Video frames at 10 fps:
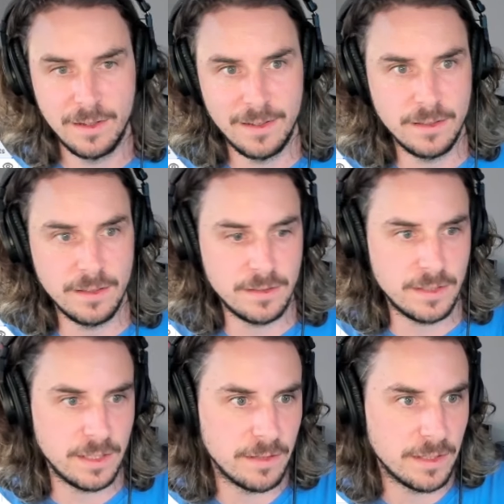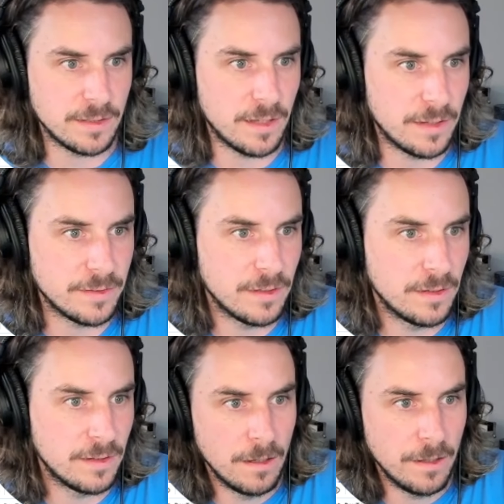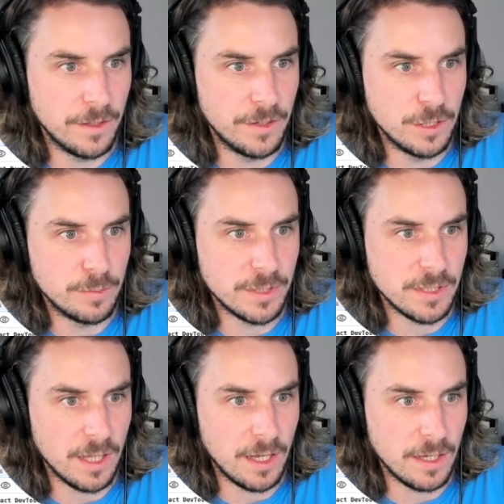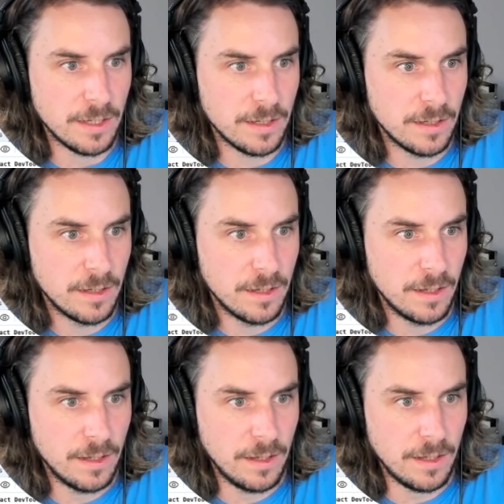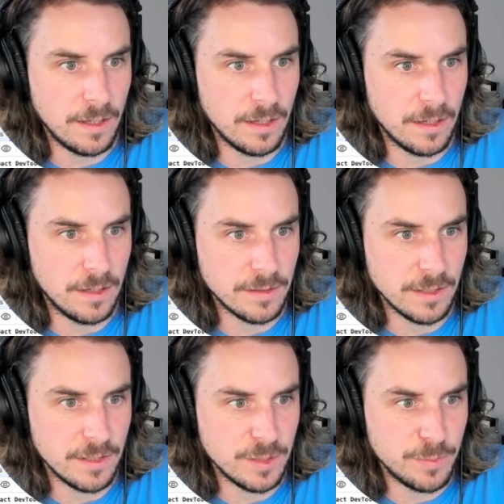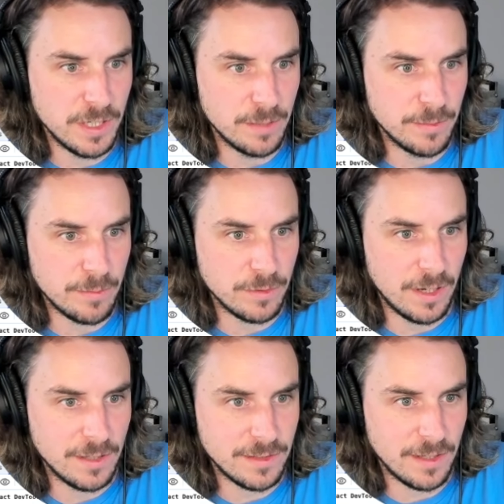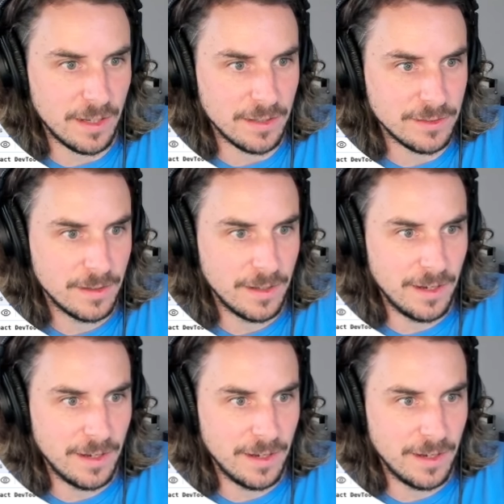Let's see what it says. The noob is like, hey, it's going to speed up my process.